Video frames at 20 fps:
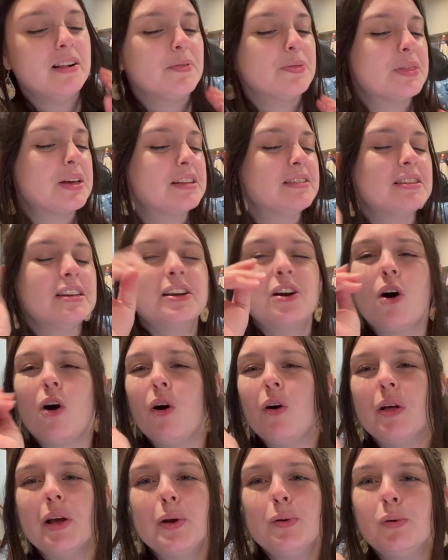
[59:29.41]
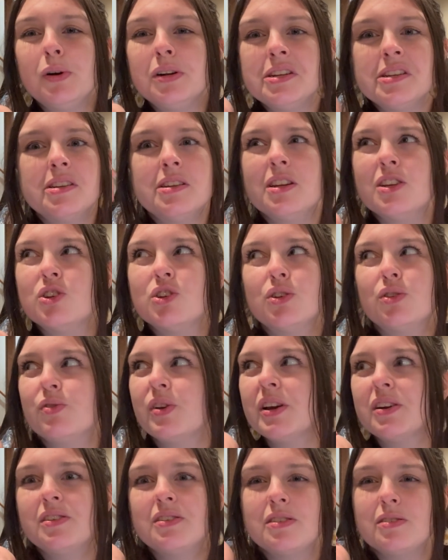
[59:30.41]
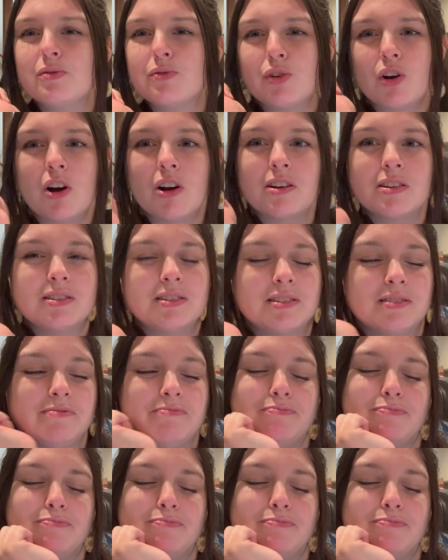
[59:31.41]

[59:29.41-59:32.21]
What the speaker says: That's like all I want to stitch is fairies and frogs.